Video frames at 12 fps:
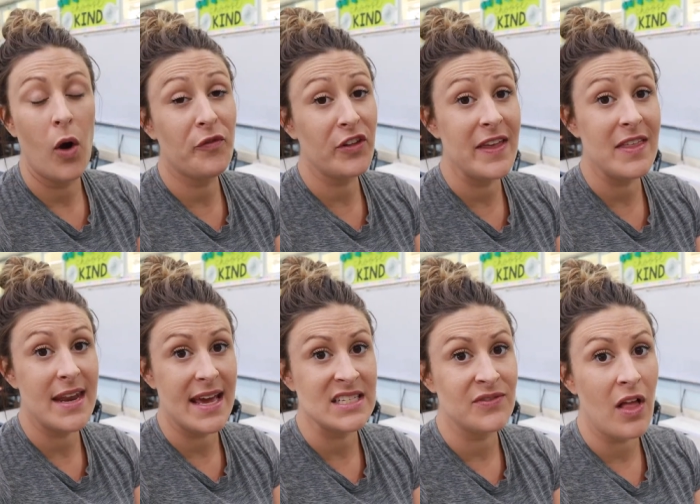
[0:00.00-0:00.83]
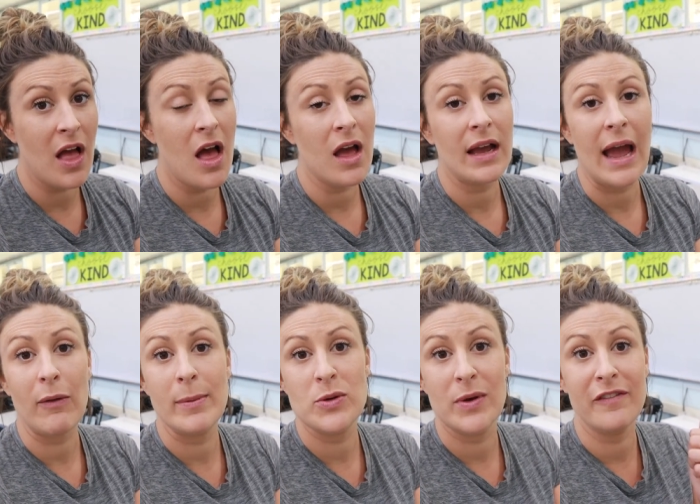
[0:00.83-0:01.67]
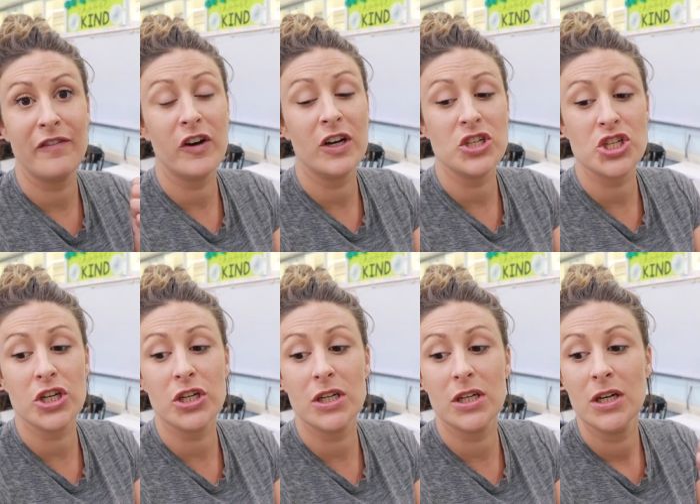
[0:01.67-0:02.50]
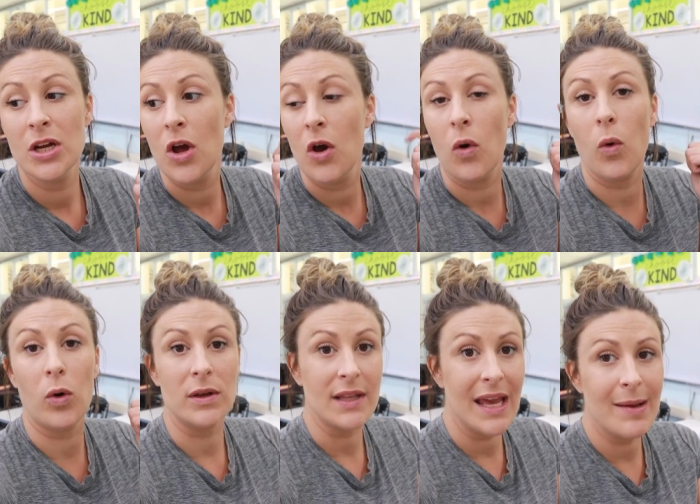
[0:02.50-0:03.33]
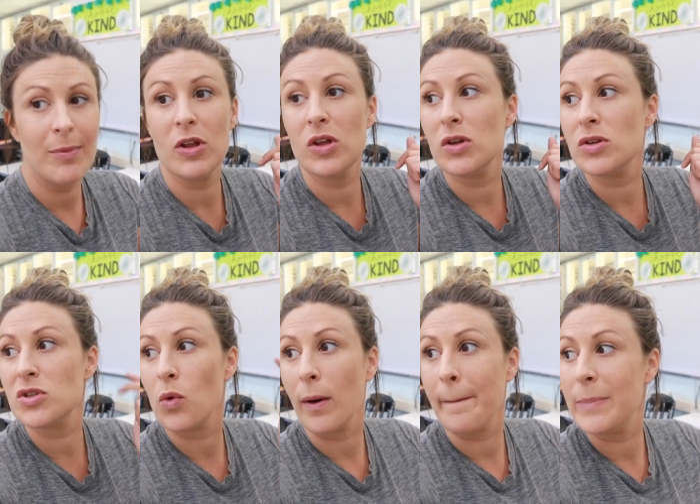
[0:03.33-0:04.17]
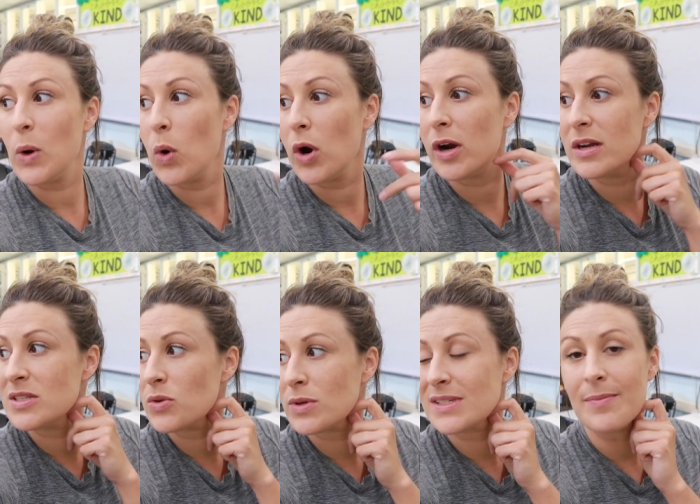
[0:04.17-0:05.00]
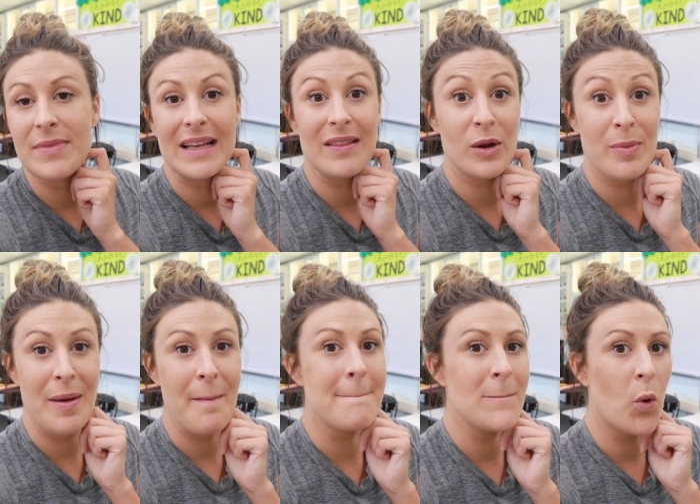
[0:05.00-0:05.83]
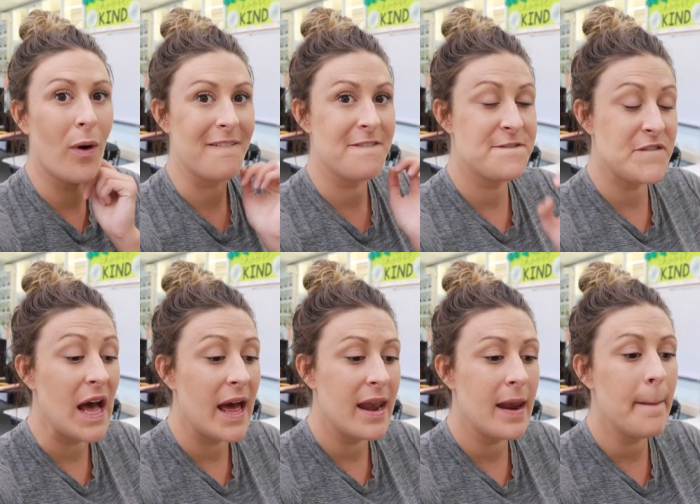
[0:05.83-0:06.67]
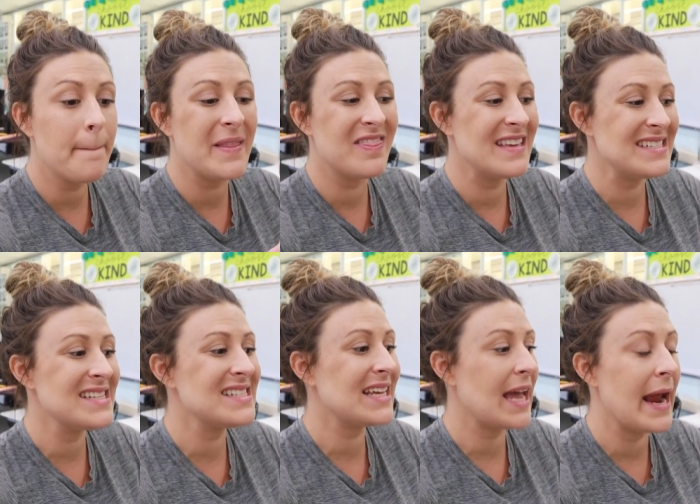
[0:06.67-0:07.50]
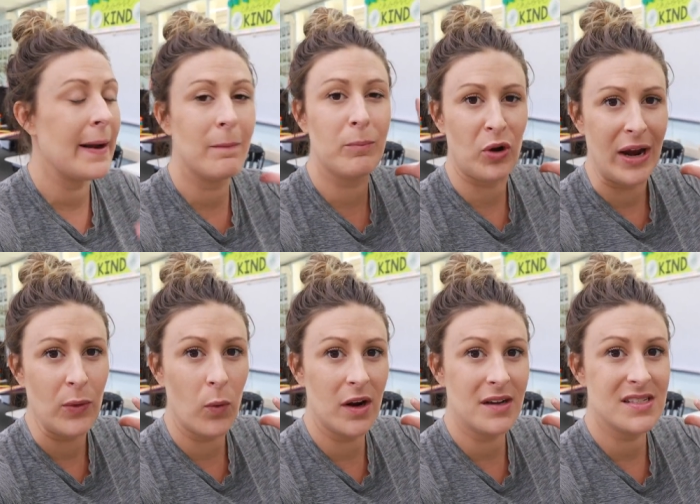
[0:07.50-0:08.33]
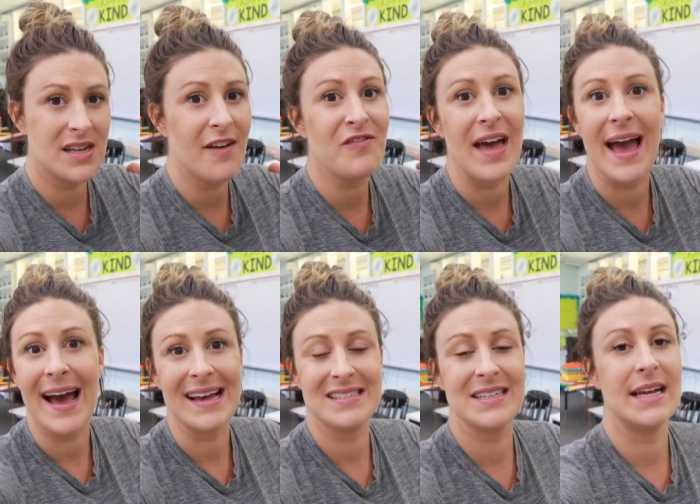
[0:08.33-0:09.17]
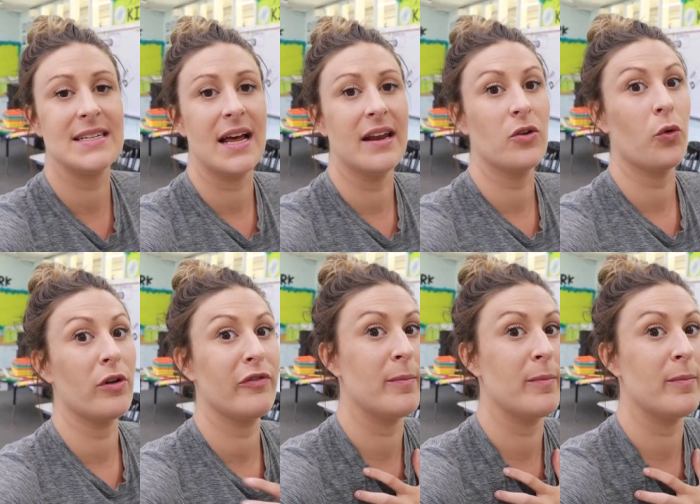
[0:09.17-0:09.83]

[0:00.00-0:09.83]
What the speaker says: hopefully in the next vlog, I will be doing furniture, or labels or boards or something a little bit more fun. But this is the kind of brain work stuff that has to get done in order